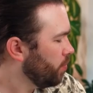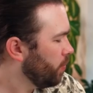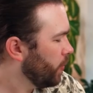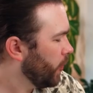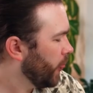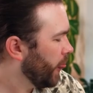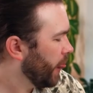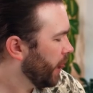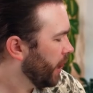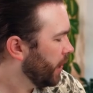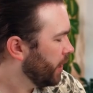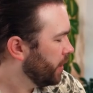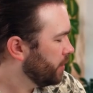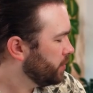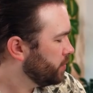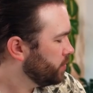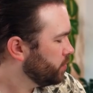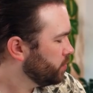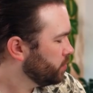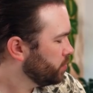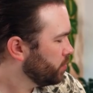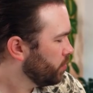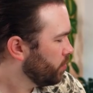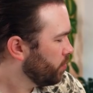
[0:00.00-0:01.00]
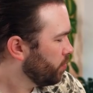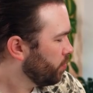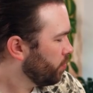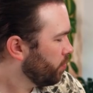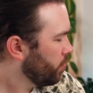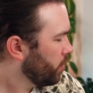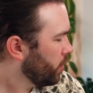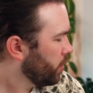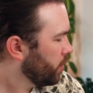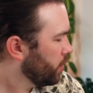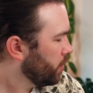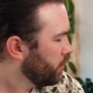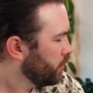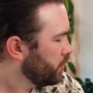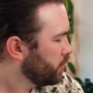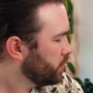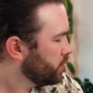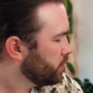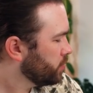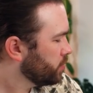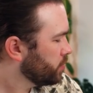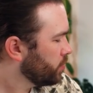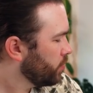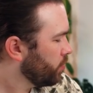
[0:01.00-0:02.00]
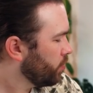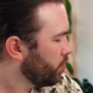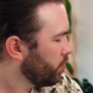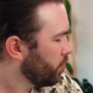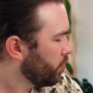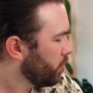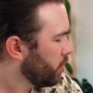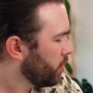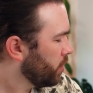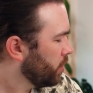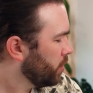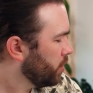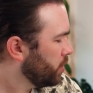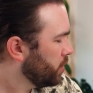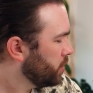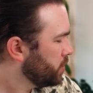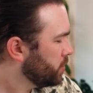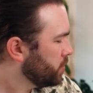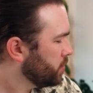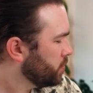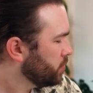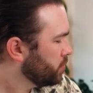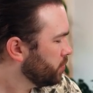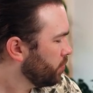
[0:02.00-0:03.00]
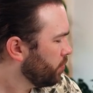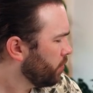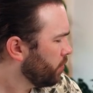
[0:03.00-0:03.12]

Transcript: This person isn't speaking.